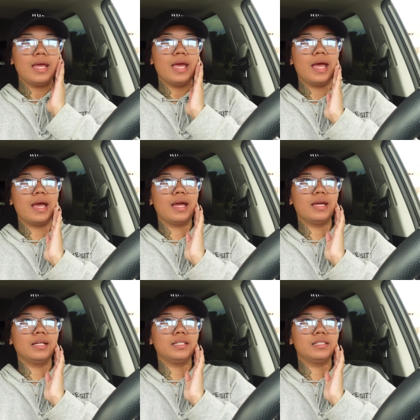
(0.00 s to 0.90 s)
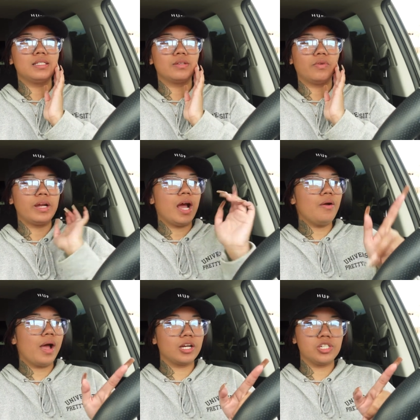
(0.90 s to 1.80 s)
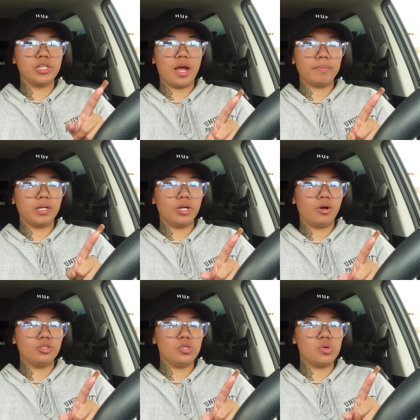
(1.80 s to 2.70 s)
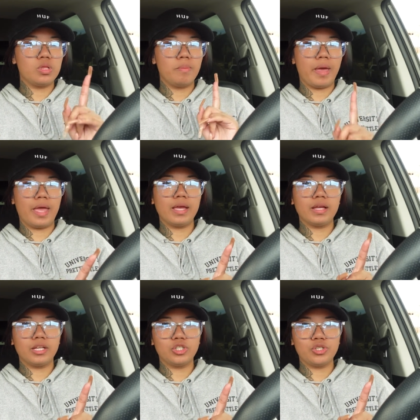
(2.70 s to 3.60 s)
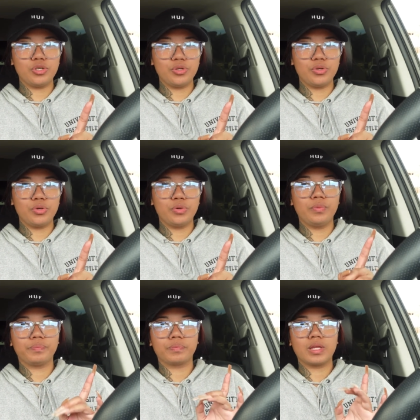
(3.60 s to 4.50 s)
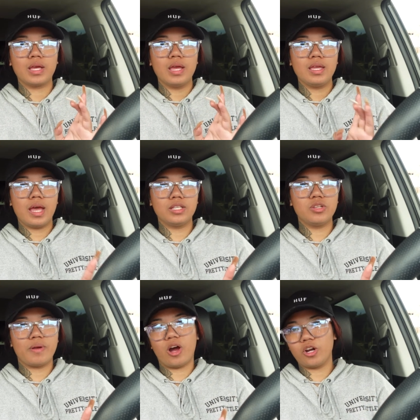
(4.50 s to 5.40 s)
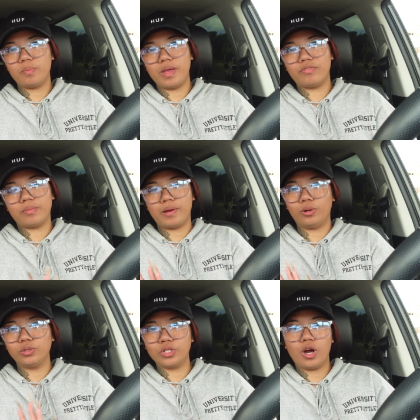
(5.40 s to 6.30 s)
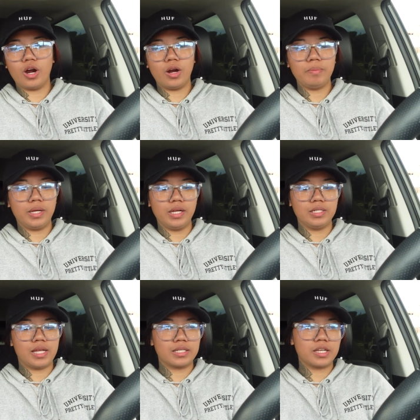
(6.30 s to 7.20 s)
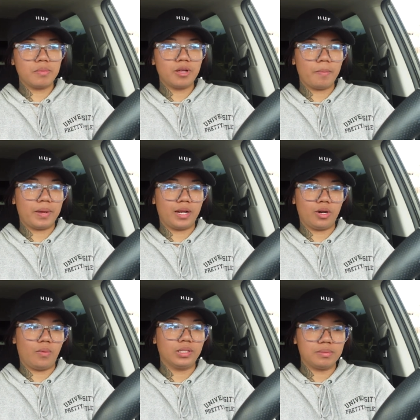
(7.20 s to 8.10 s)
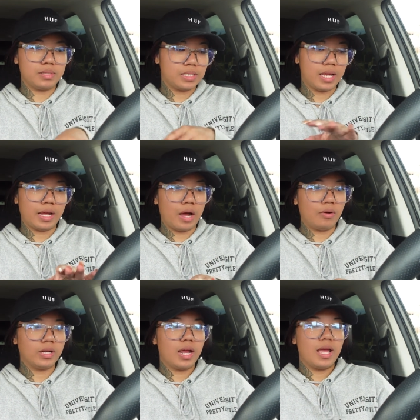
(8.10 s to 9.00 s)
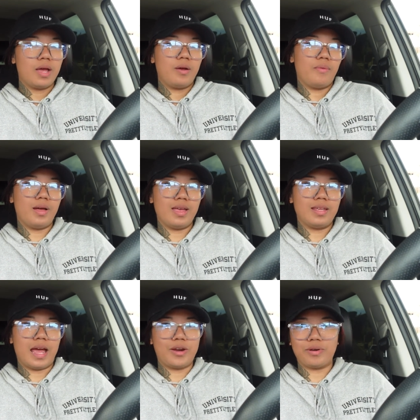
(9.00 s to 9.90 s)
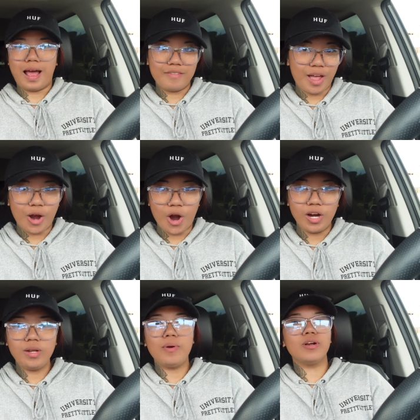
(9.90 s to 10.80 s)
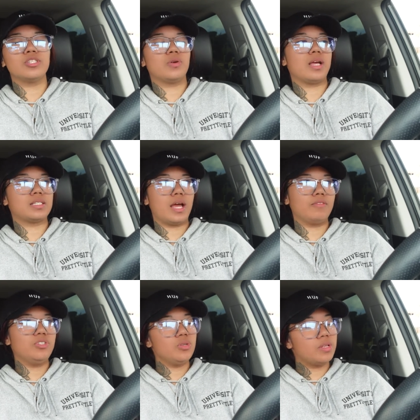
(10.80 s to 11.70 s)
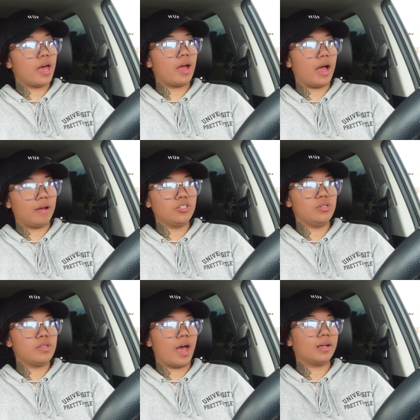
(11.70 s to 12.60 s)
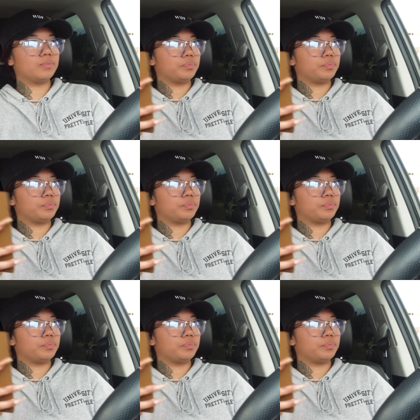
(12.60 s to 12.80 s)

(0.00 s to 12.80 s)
and right now actually I'm gonna go to the bank to cancel my auto pay for my old car because that's coming up and I don't want them to take out when I don't have that car anymore. So yes, I have to do that. I have to do that.